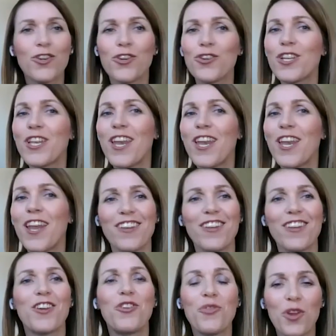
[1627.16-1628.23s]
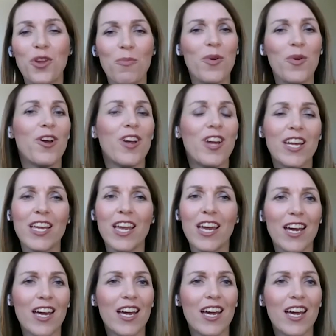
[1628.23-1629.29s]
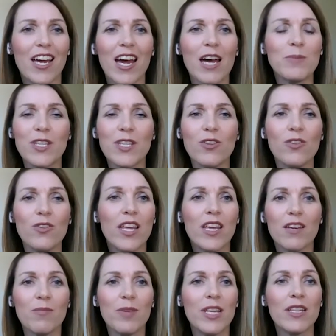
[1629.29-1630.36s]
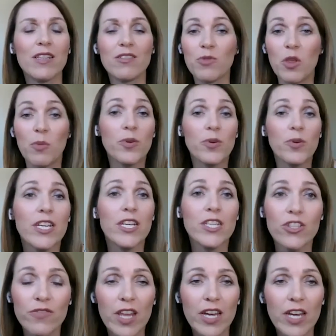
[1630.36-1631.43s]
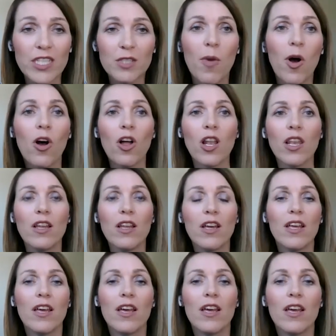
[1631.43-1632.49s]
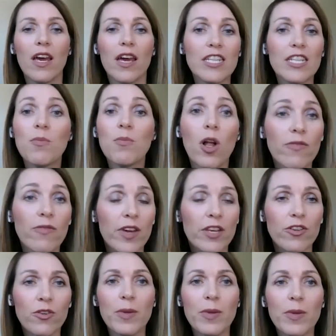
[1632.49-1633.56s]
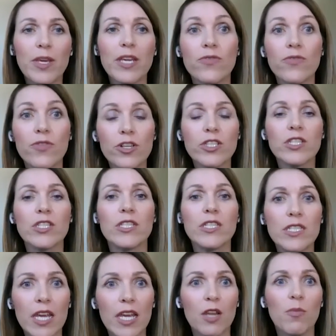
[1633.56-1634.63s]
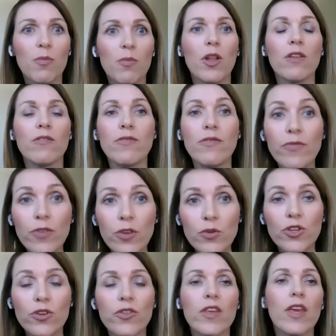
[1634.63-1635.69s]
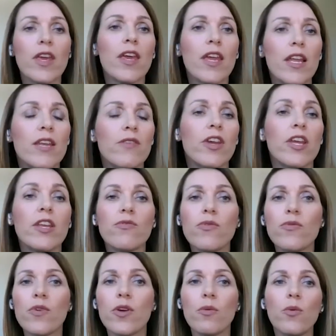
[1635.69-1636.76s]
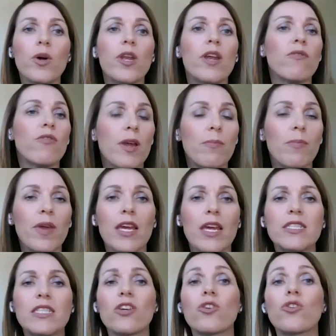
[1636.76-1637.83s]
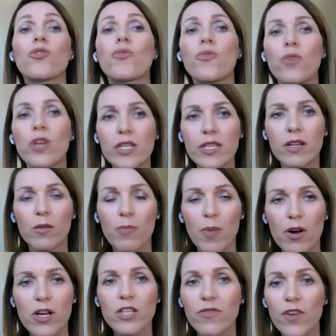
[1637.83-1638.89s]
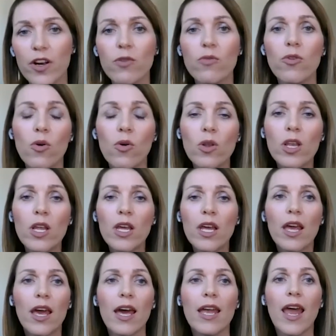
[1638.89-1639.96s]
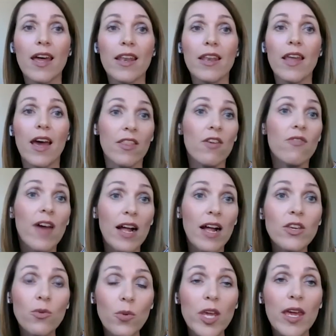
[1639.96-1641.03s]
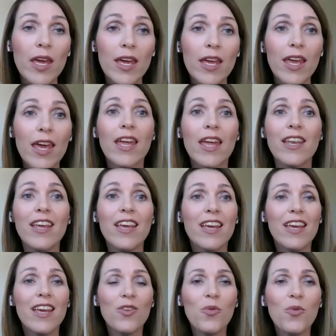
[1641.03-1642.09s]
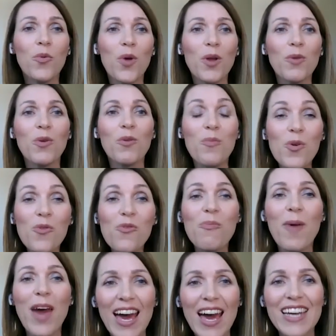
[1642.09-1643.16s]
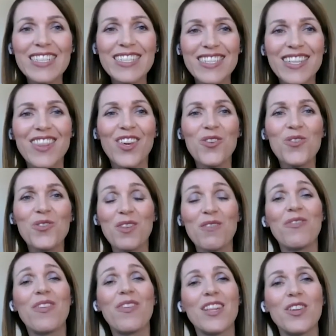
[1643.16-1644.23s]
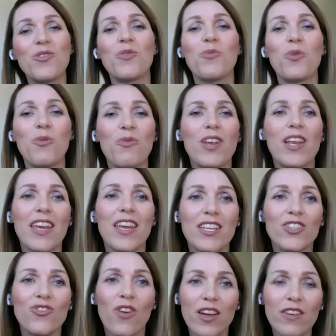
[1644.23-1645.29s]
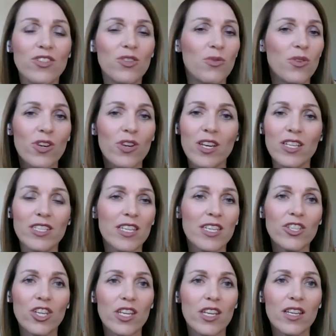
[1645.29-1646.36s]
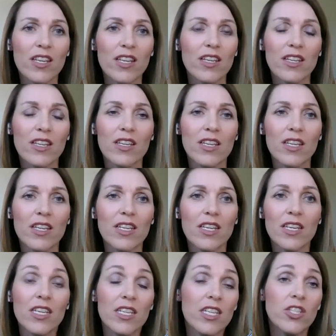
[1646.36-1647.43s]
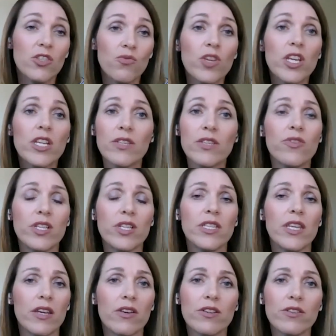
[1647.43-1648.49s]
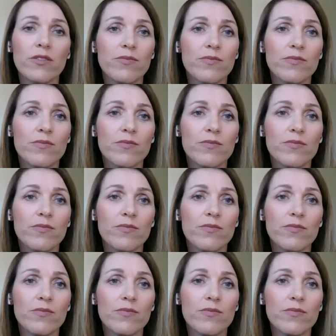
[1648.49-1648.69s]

Could not agree more. I absolutely. I mean, the protection of that small vendor, be it diverse, sustainable, future thinking, innovative, whatever it might be, is a critical part of our role. And the value we, again, when we move past the old, the value that we really can drive to an organization. And it is a real differentiator.